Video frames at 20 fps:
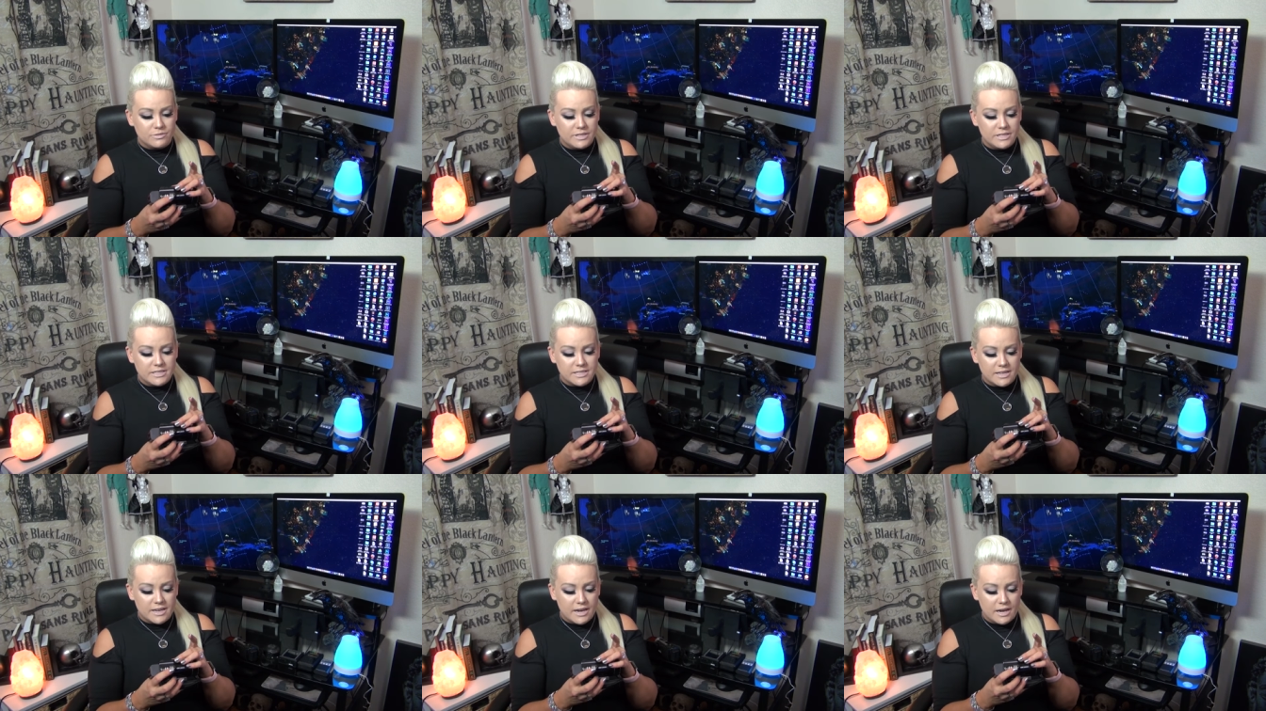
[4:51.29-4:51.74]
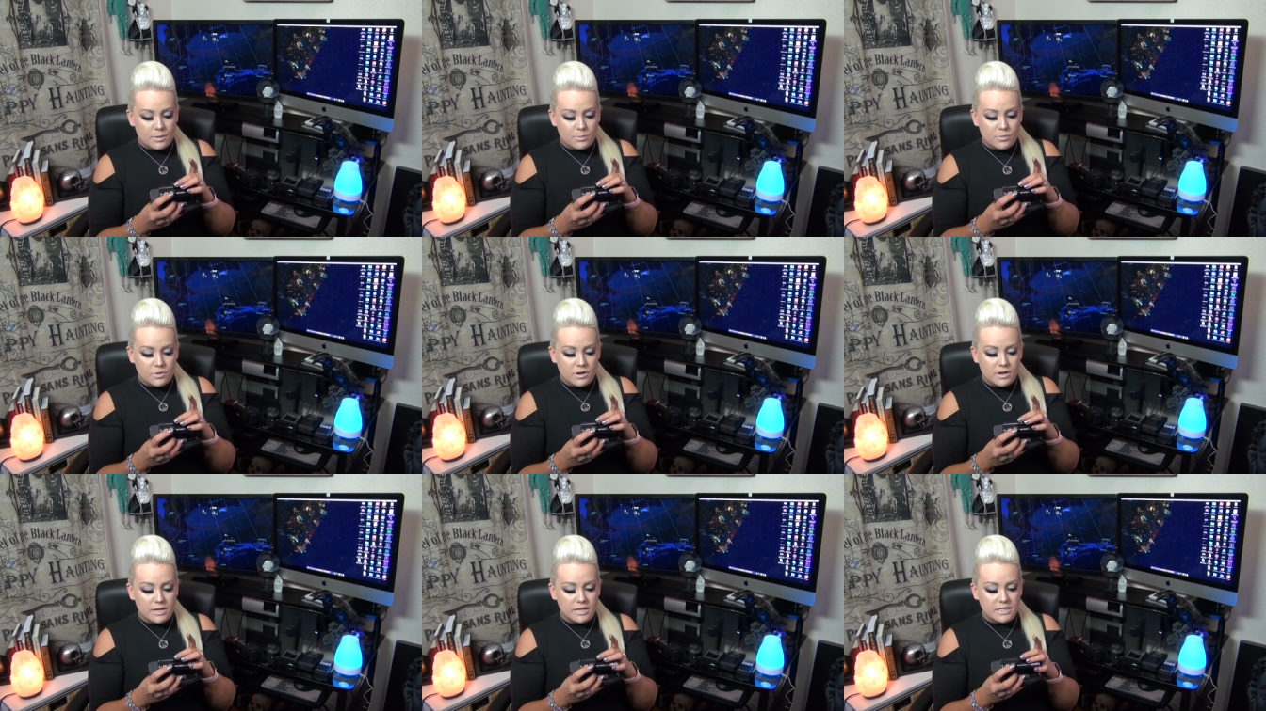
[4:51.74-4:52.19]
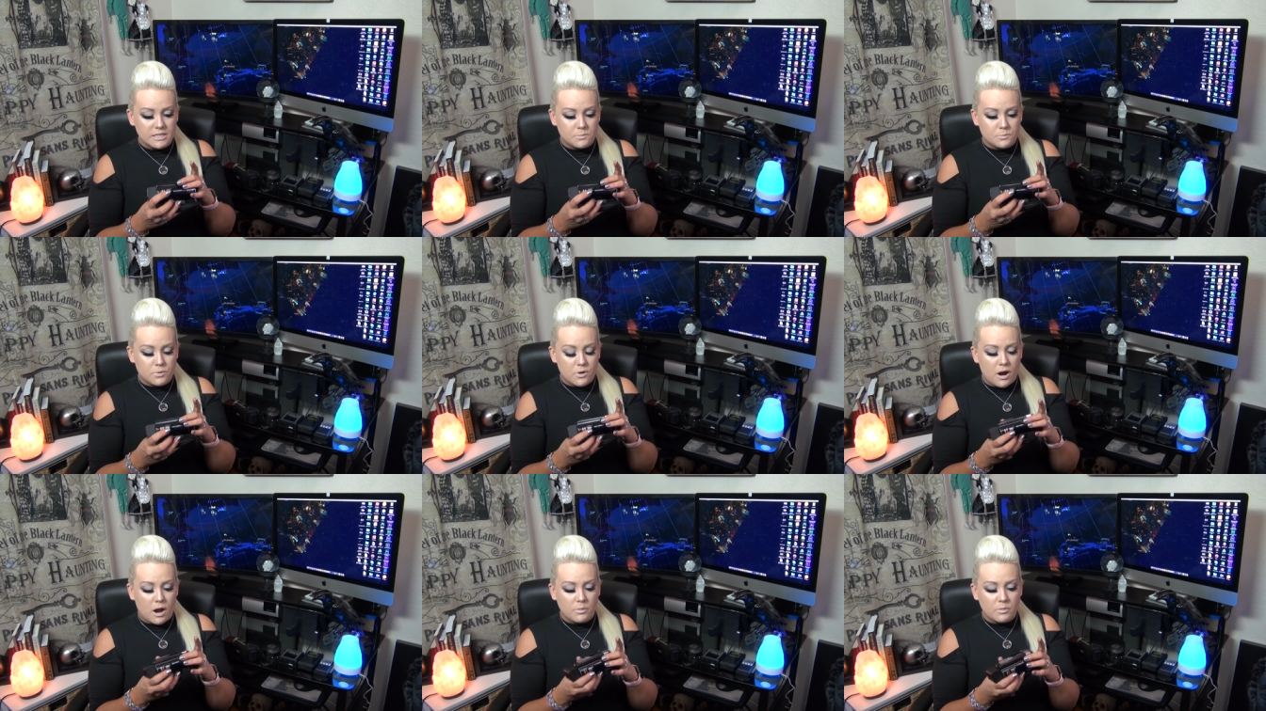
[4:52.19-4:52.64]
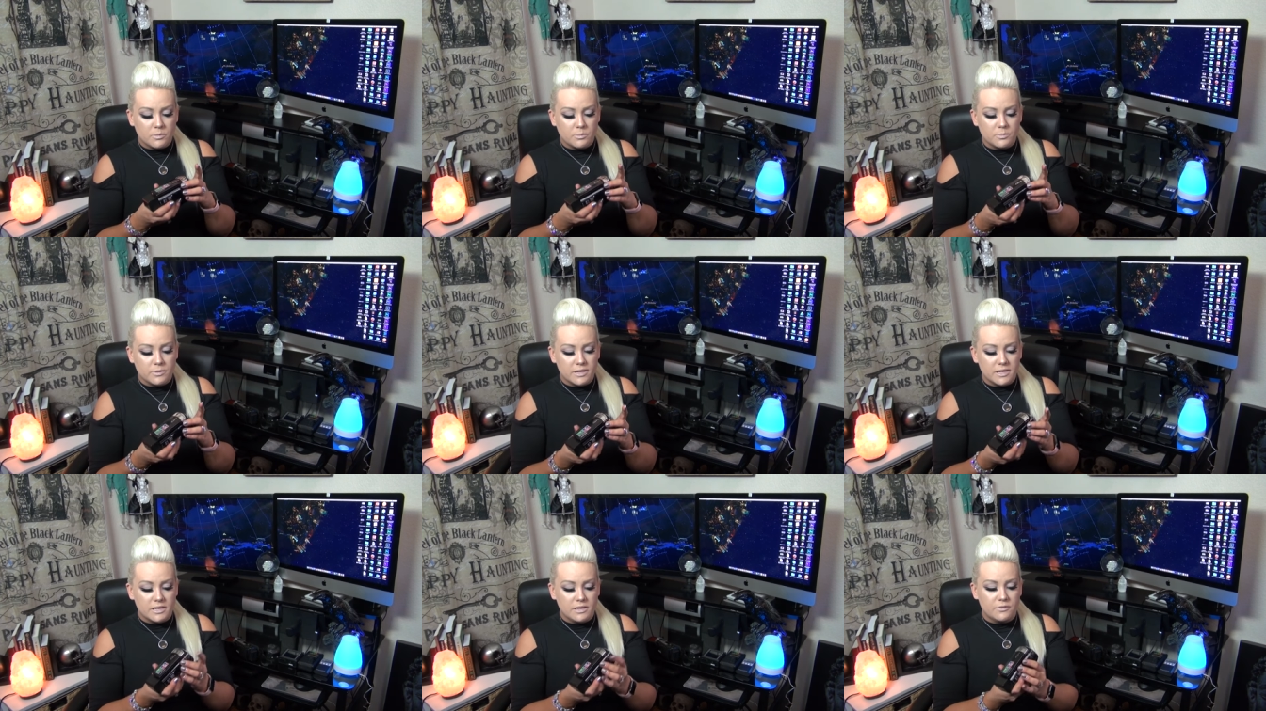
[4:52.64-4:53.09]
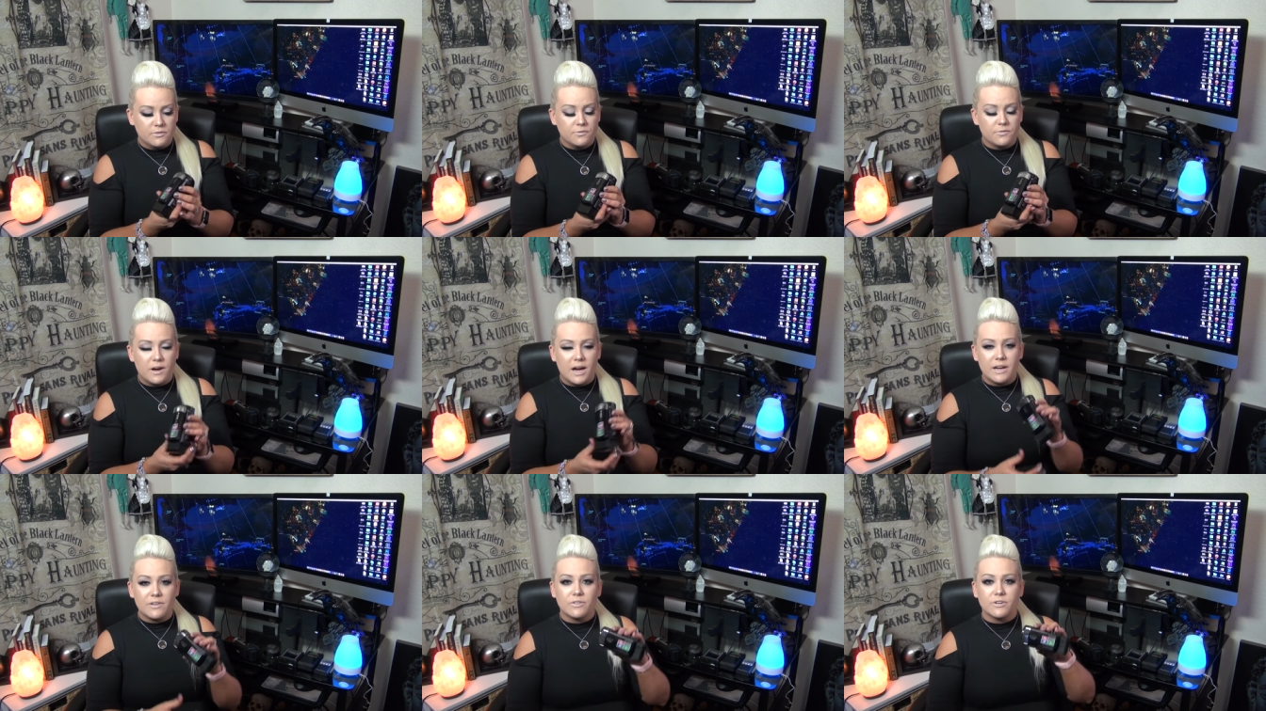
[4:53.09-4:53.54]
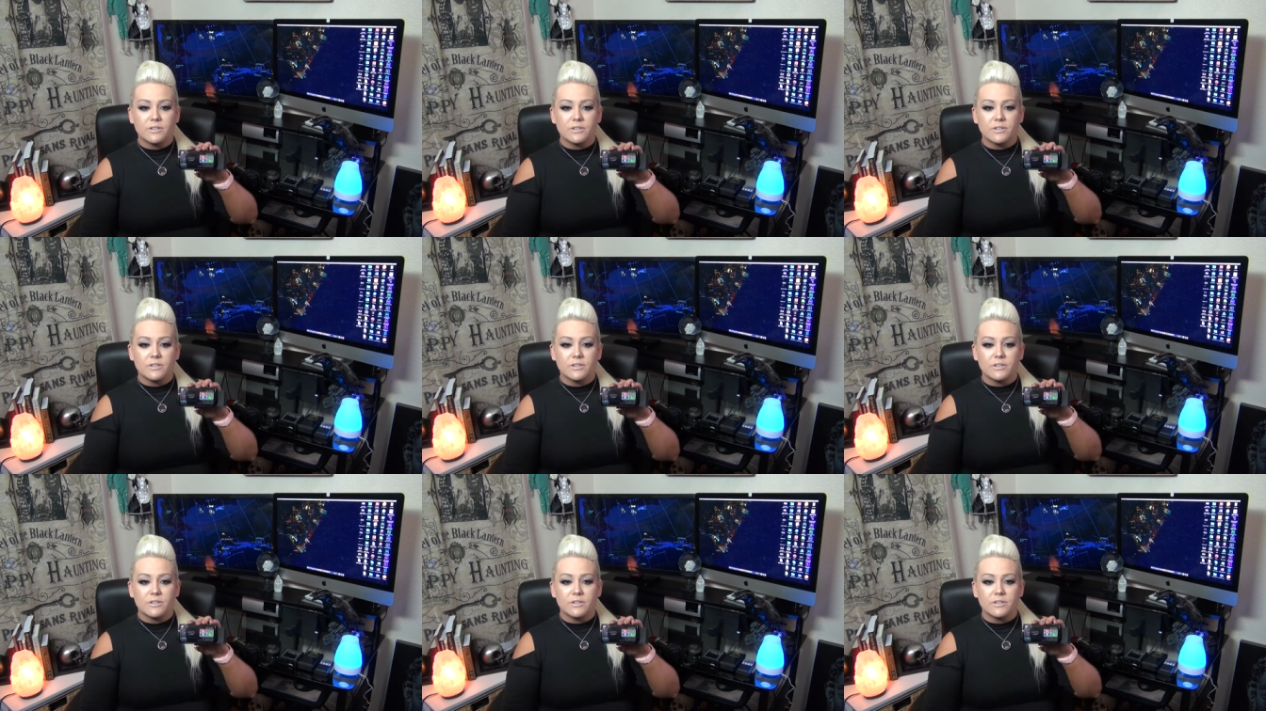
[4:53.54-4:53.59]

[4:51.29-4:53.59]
This camera is probably five